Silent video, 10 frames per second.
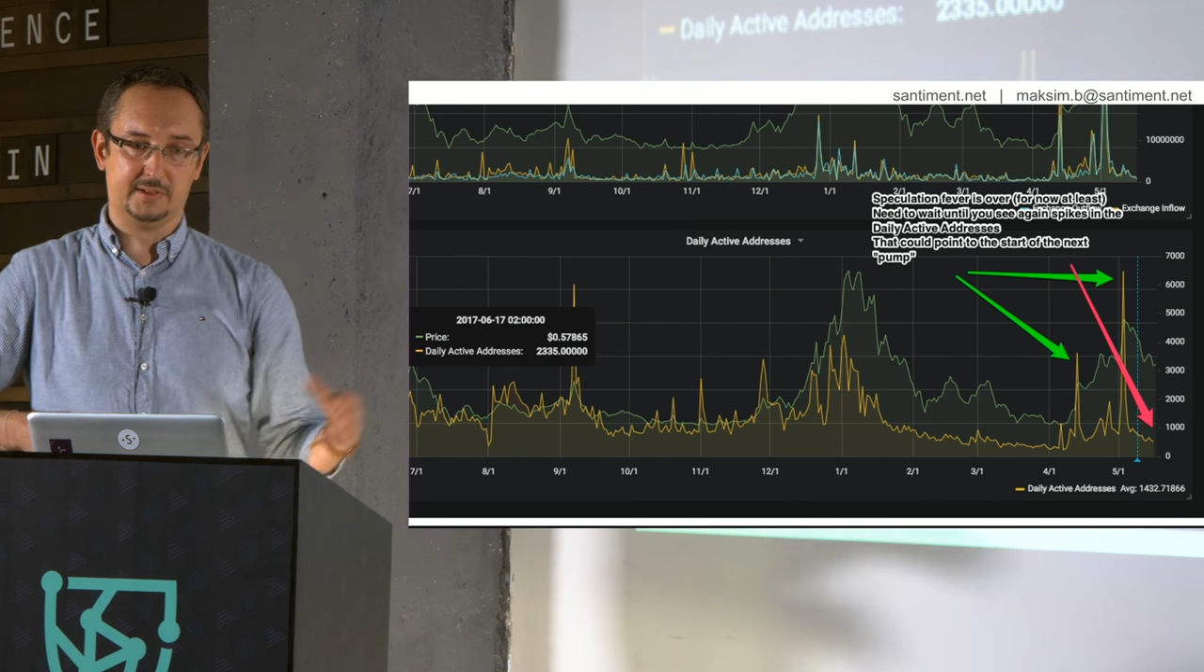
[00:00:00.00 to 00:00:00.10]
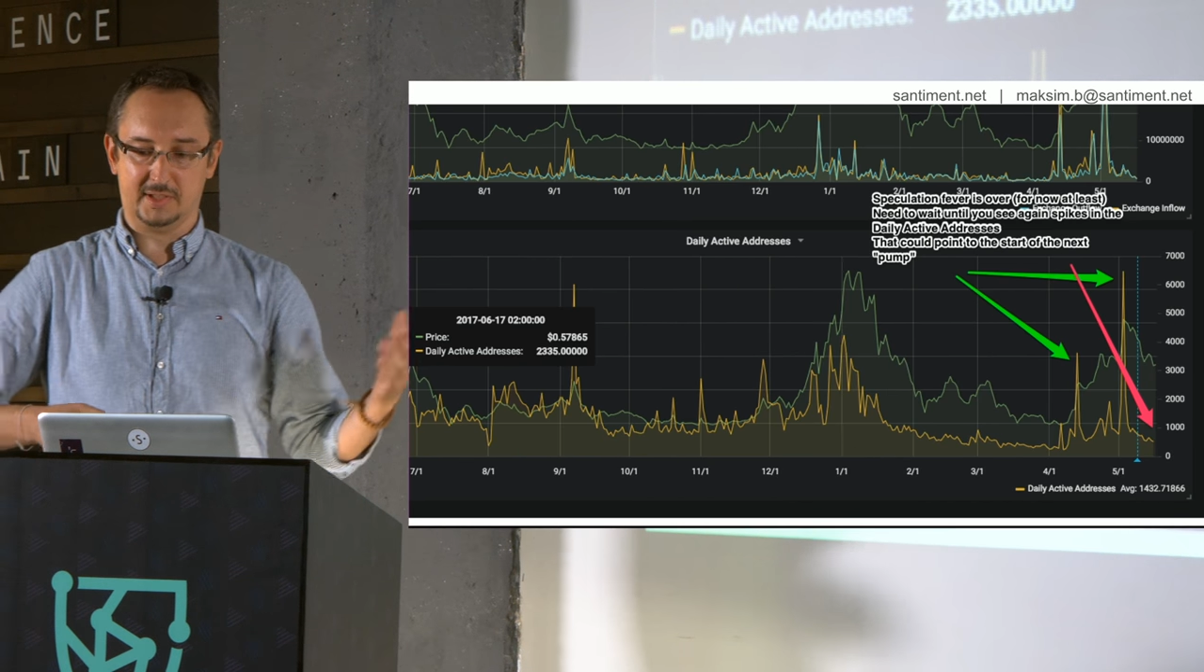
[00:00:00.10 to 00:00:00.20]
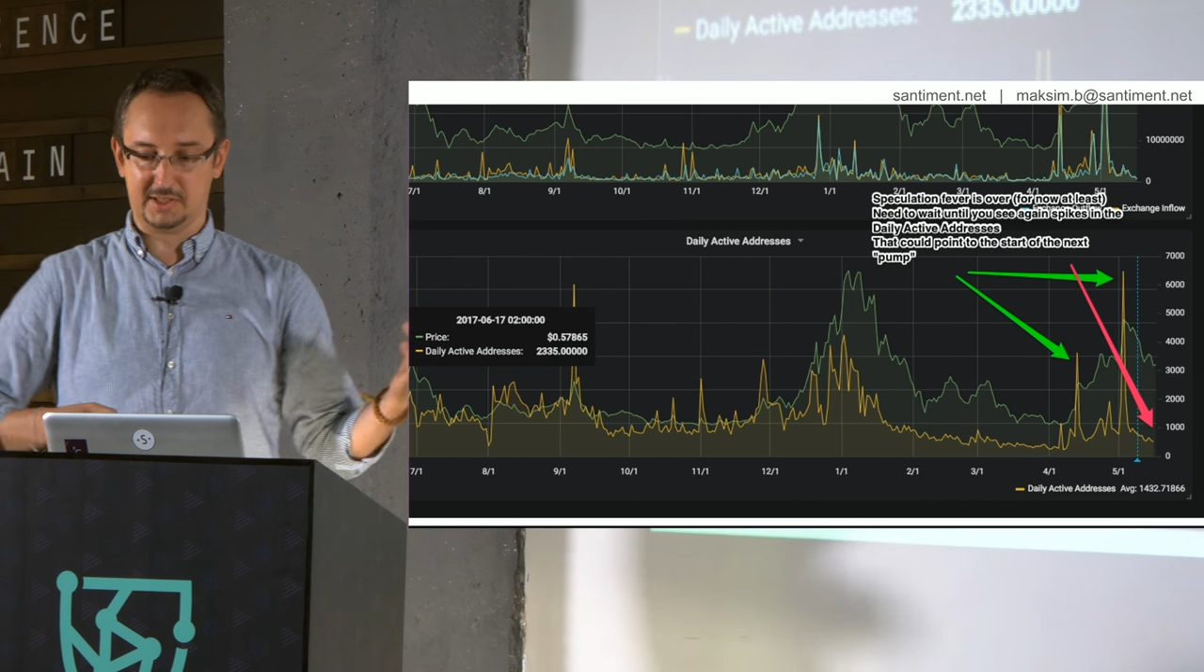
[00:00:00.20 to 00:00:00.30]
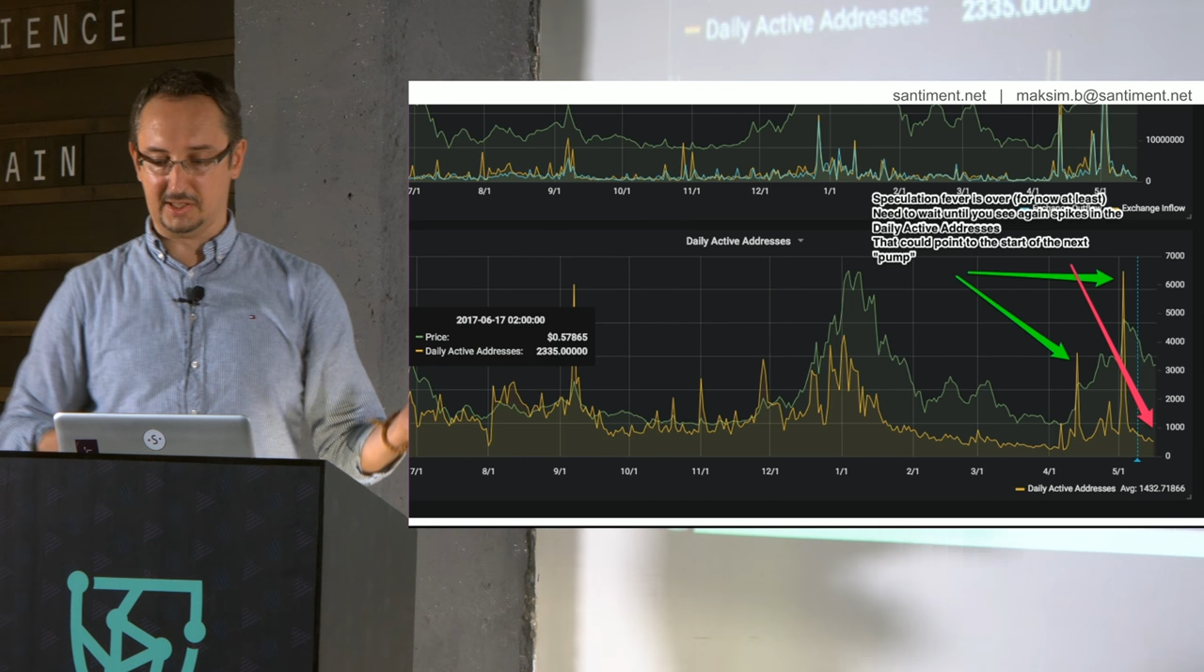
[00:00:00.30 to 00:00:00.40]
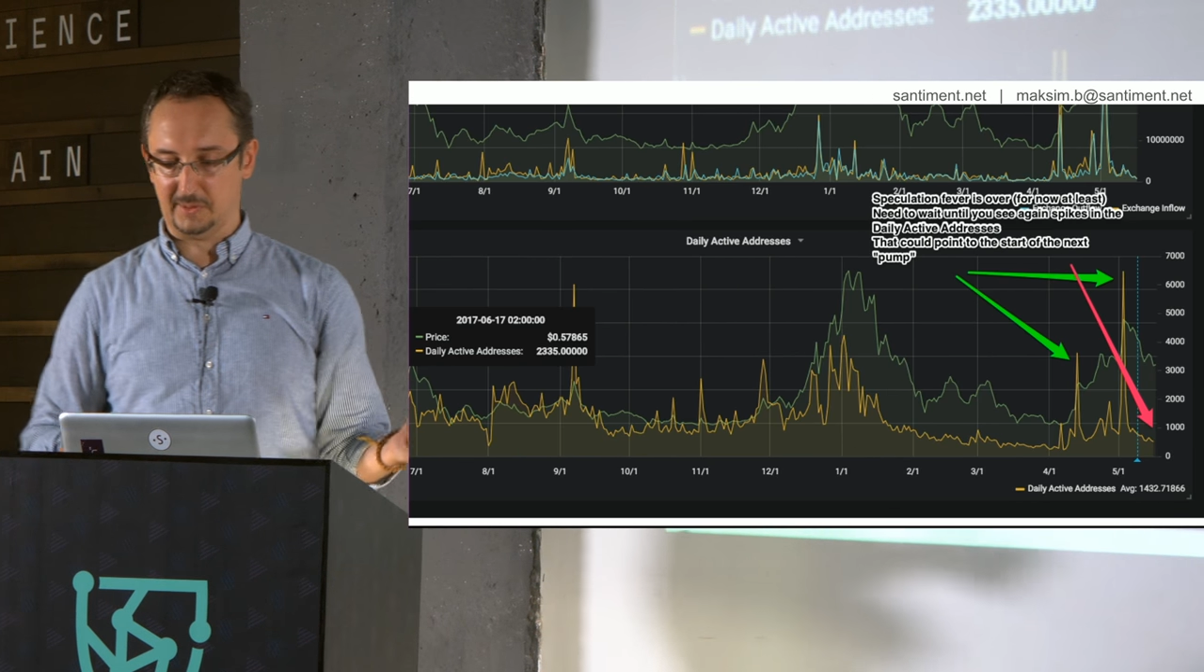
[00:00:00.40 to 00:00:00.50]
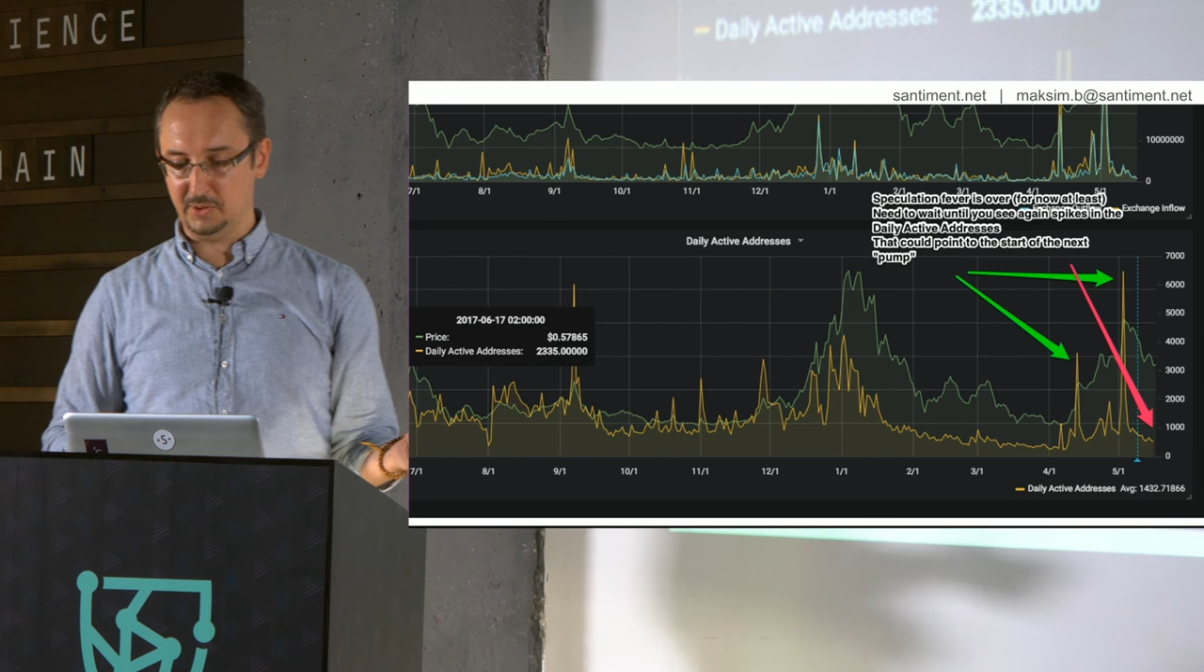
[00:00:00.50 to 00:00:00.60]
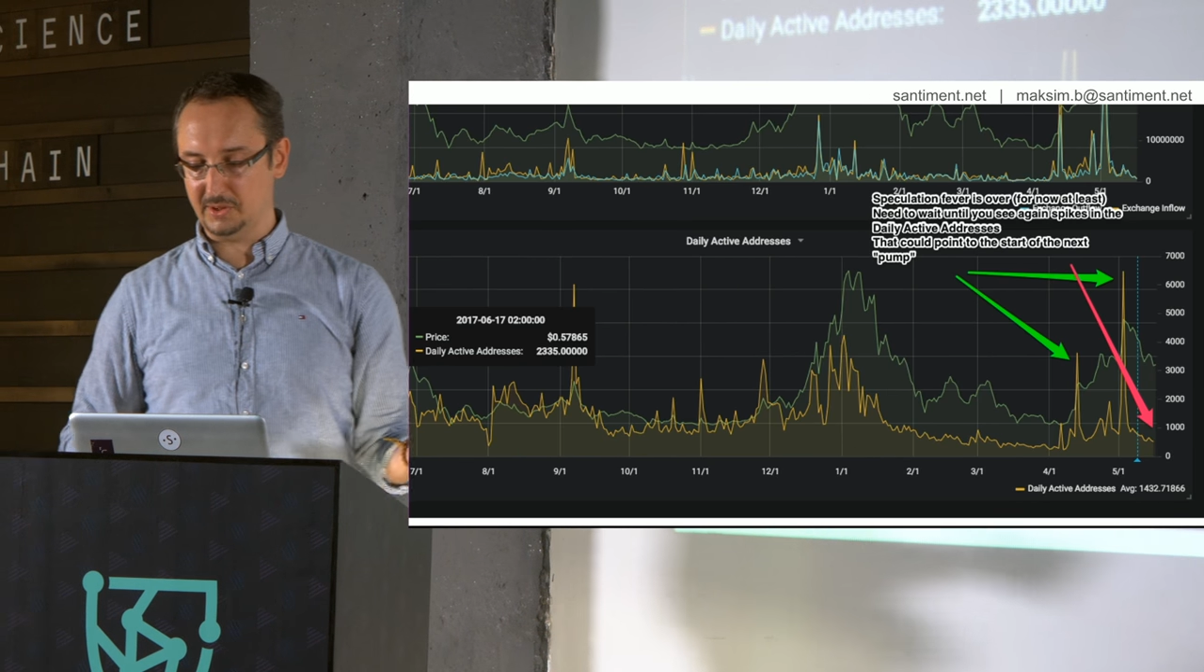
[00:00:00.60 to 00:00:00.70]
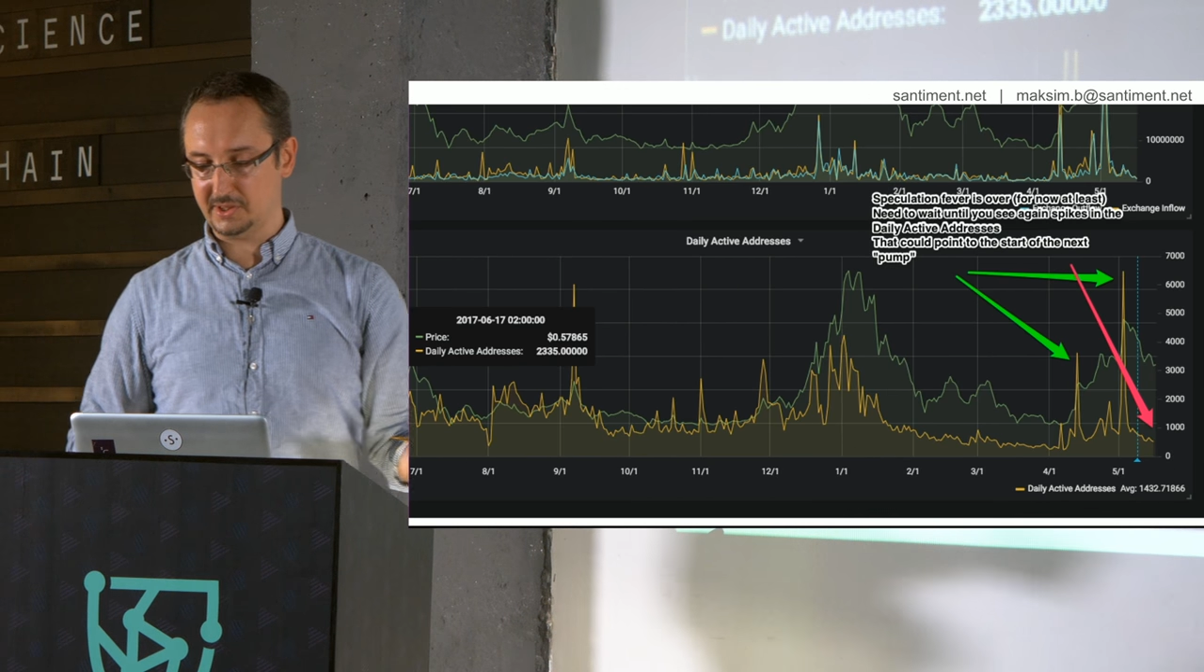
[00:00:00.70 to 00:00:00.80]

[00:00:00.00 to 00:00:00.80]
by, by, by